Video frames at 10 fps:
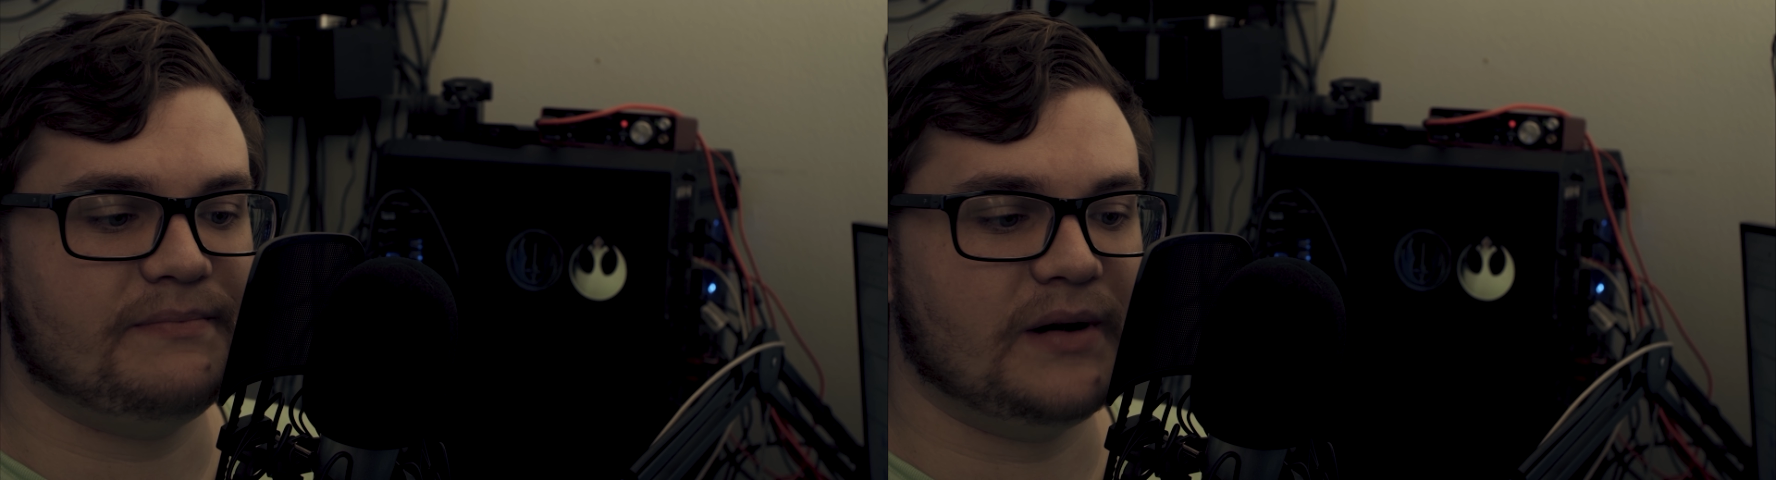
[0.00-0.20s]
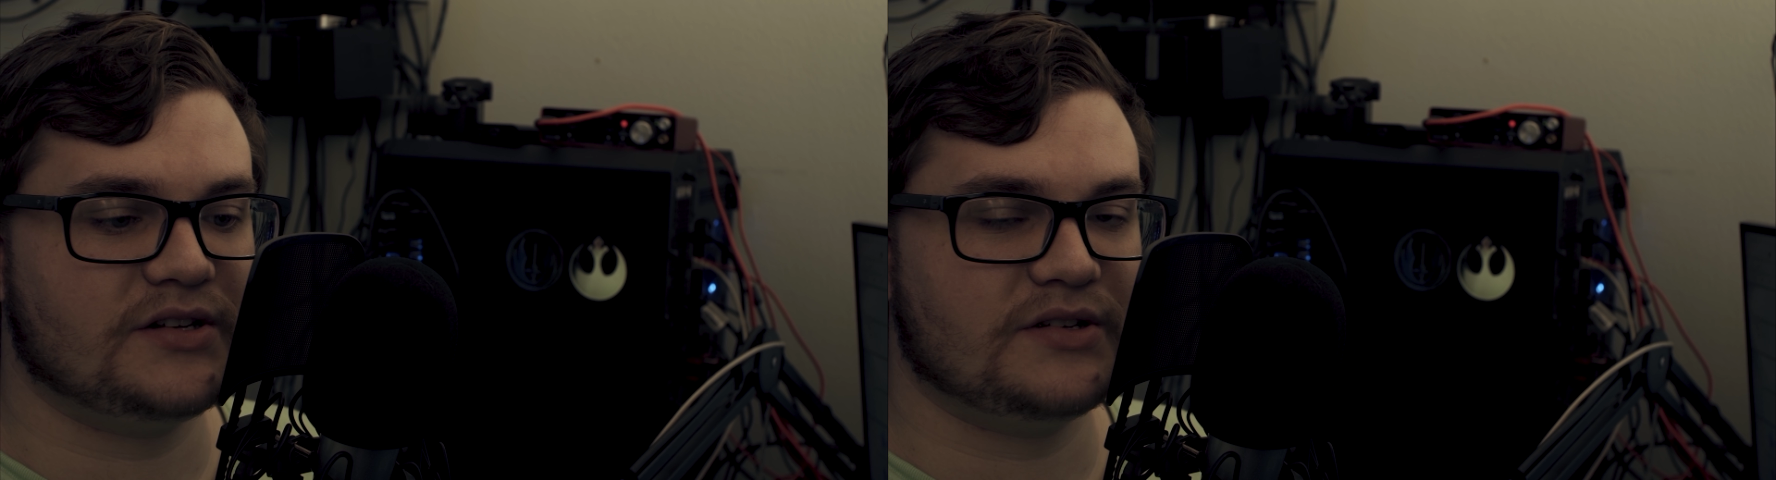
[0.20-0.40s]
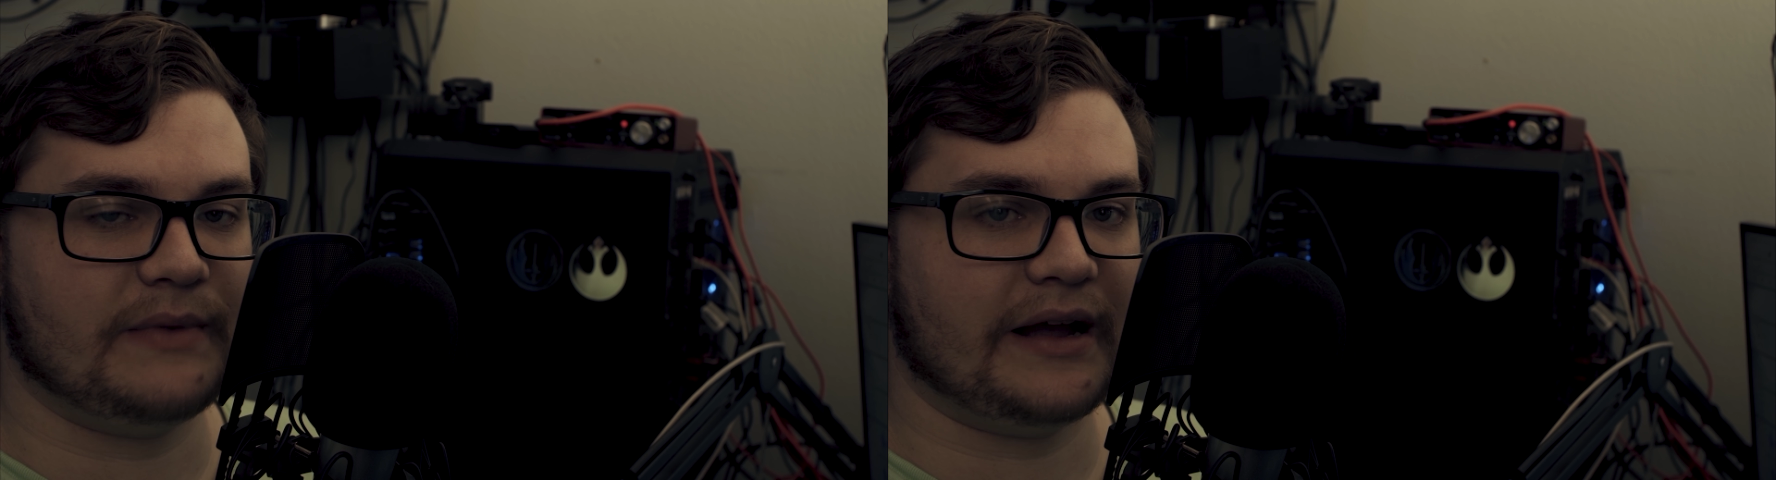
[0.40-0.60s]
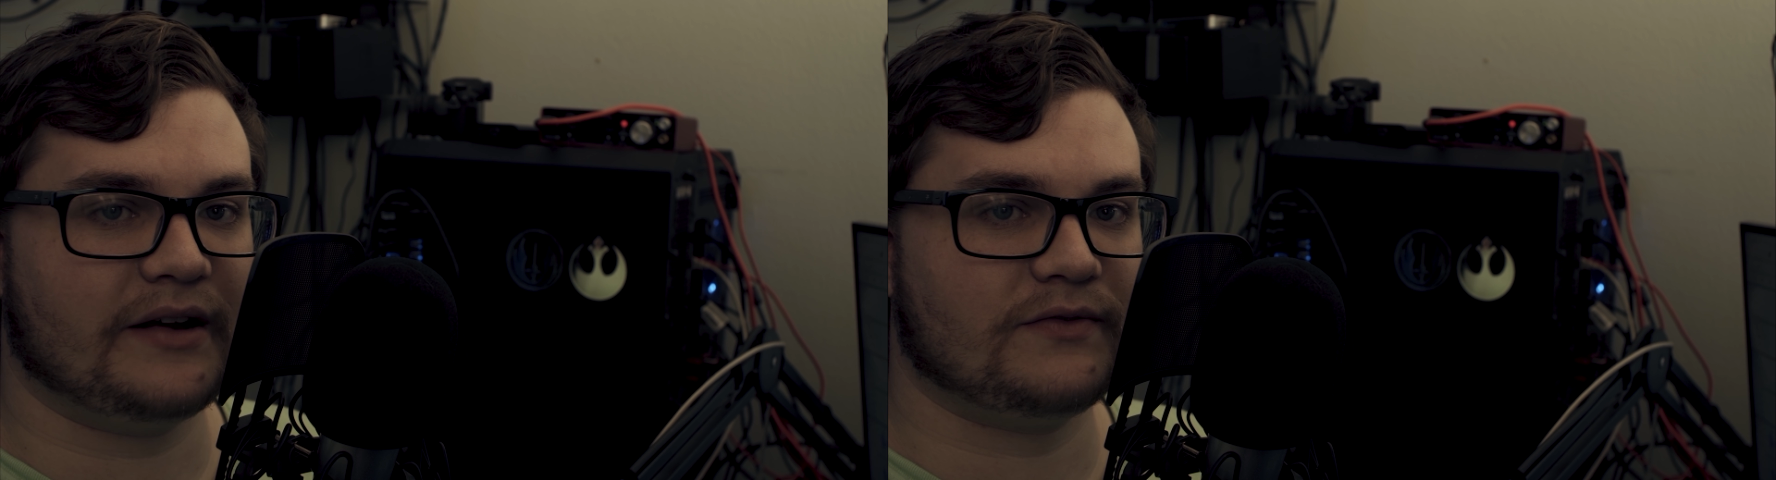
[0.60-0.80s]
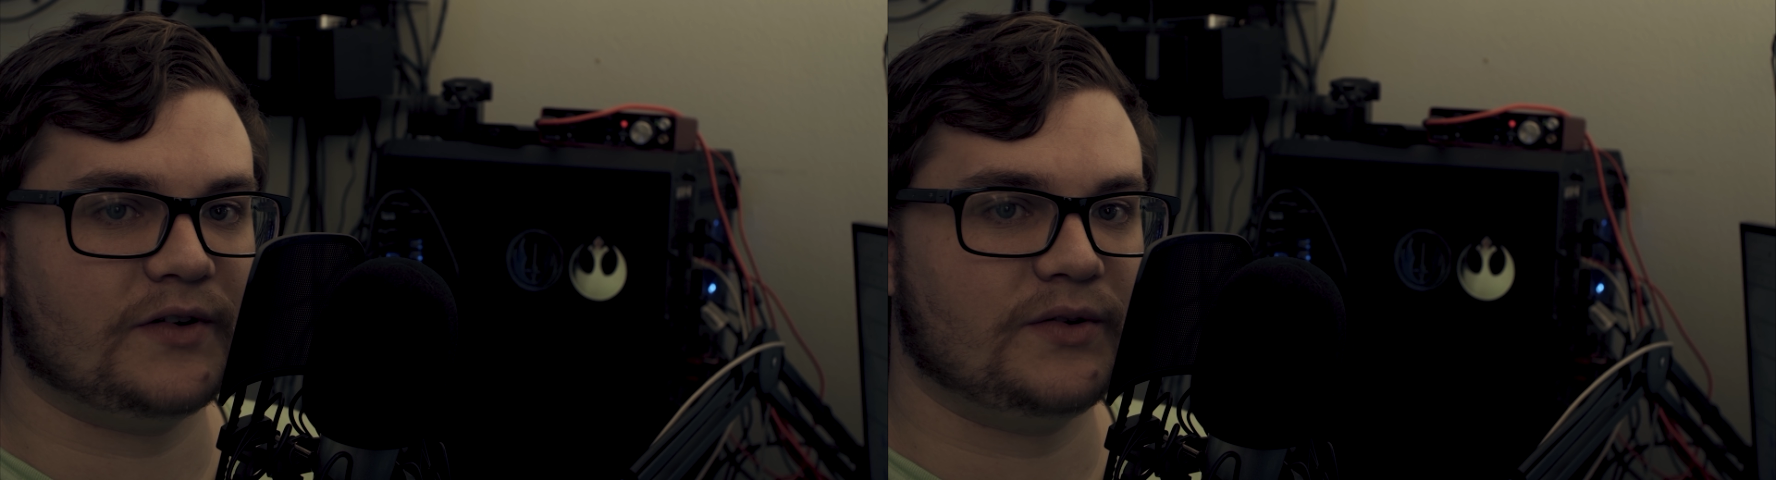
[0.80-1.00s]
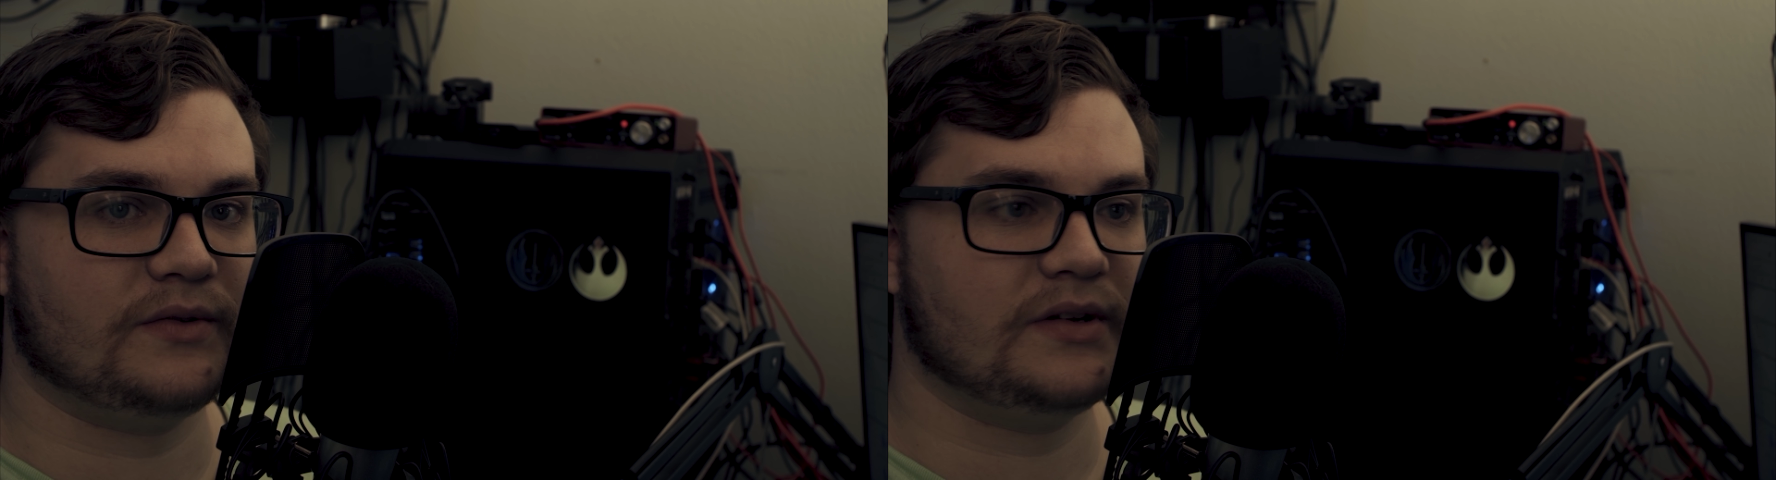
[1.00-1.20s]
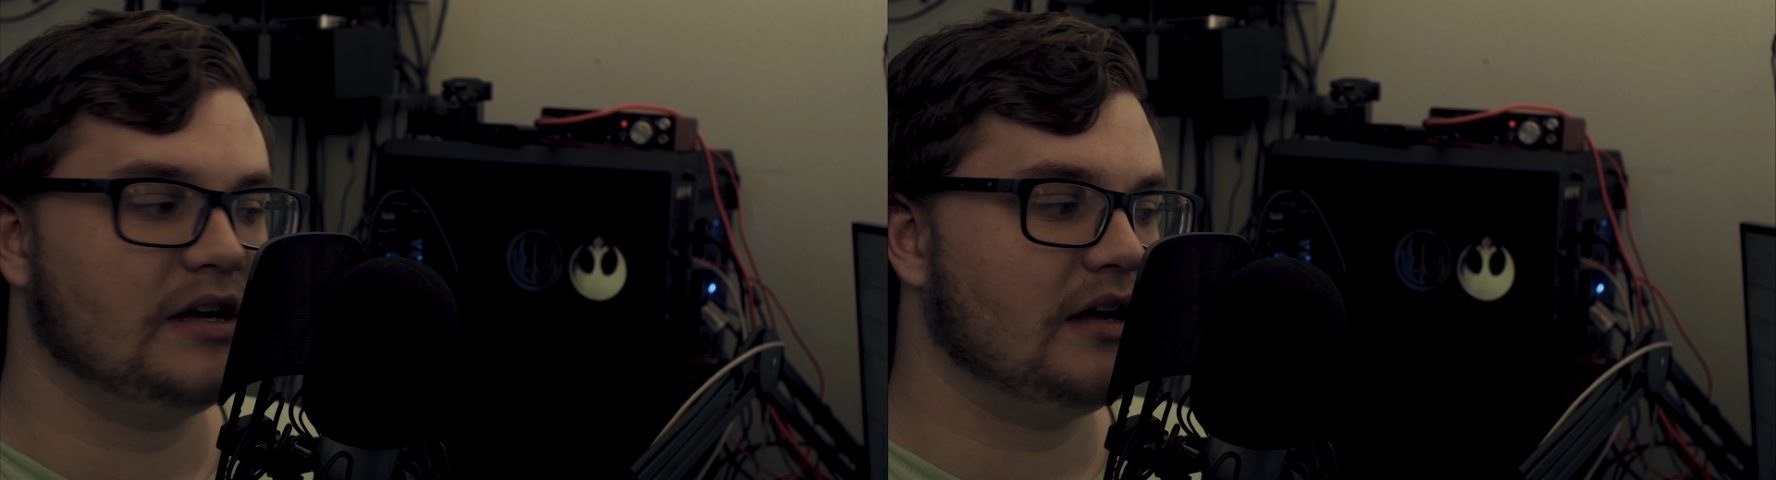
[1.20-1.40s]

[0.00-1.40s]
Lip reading: budget microphone